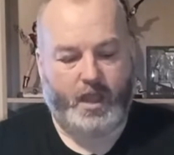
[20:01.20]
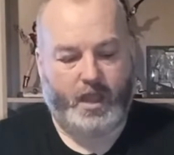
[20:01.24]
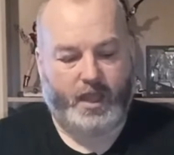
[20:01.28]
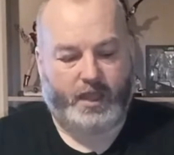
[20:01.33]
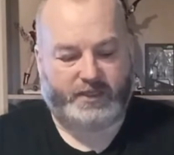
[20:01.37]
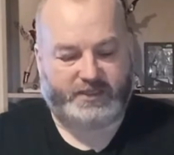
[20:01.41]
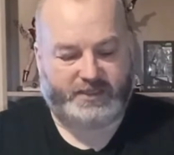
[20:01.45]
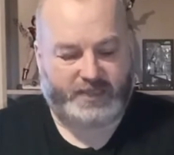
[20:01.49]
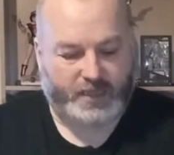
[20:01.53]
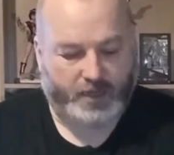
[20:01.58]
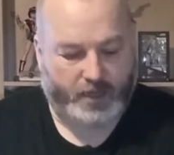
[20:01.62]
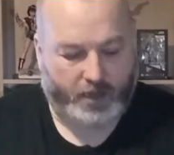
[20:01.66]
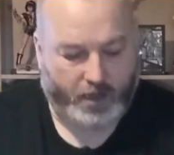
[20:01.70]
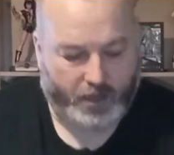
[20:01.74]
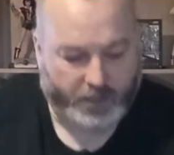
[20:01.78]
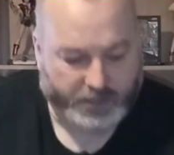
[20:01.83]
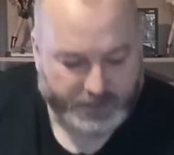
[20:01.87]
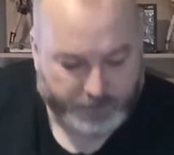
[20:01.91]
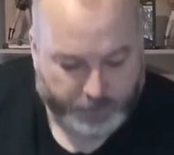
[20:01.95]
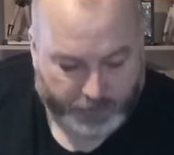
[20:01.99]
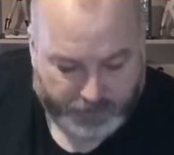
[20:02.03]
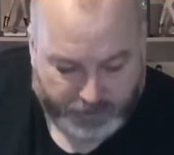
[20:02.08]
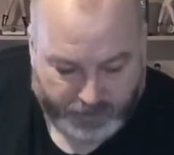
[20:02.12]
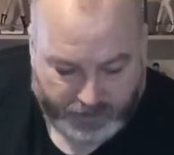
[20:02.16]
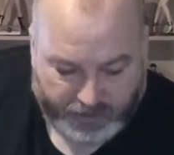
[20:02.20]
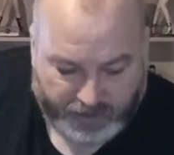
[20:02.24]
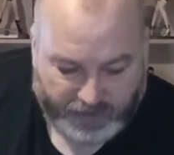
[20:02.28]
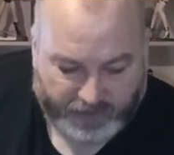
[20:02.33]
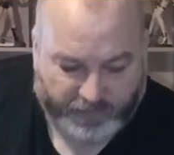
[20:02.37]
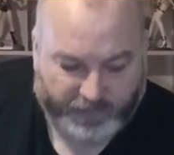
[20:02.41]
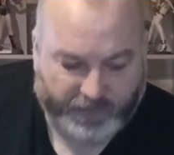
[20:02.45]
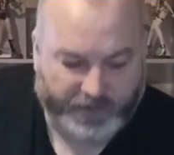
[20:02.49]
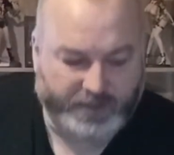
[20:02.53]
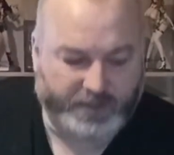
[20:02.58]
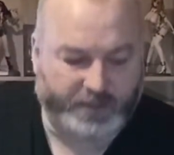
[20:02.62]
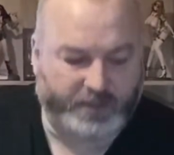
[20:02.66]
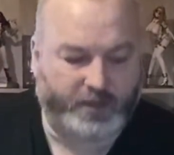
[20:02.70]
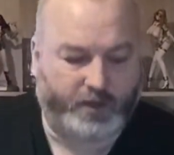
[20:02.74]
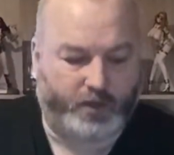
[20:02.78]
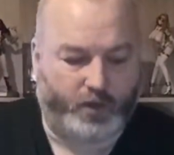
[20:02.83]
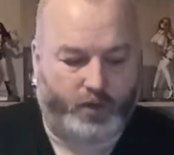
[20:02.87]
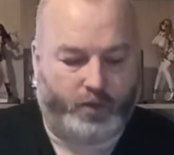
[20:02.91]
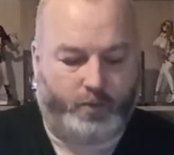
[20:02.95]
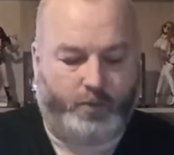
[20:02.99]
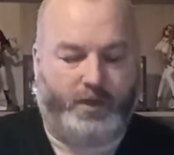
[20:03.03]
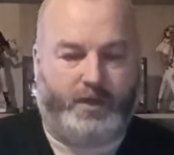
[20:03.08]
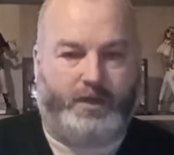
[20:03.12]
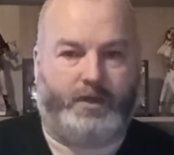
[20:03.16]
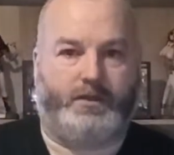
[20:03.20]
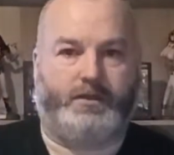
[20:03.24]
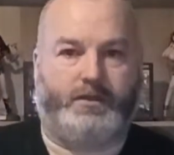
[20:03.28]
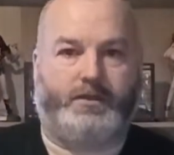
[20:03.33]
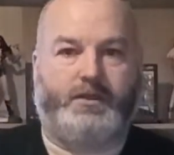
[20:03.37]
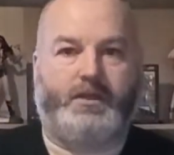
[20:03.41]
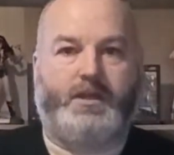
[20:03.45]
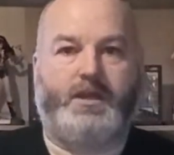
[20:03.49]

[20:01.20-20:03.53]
It's her husband, Ophidian Cobra.